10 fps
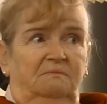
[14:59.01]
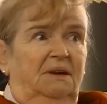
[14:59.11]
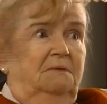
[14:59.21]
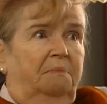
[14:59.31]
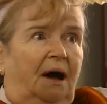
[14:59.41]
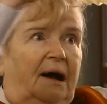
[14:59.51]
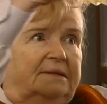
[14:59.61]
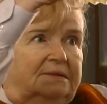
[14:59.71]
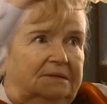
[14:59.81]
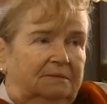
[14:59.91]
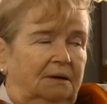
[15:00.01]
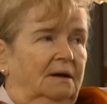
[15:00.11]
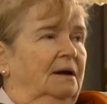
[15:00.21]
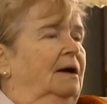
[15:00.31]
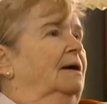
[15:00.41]
big pots.
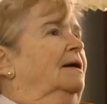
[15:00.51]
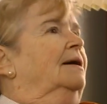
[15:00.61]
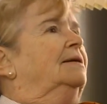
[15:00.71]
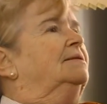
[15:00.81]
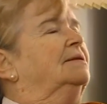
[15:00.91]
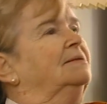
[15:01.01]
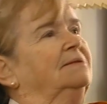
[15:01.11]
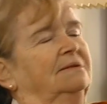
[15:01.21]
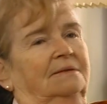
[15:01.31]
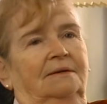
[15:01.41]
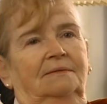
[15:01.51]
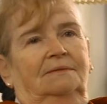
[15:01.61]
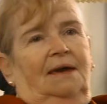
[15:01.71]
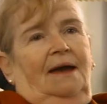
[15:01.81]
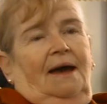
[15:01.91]
And they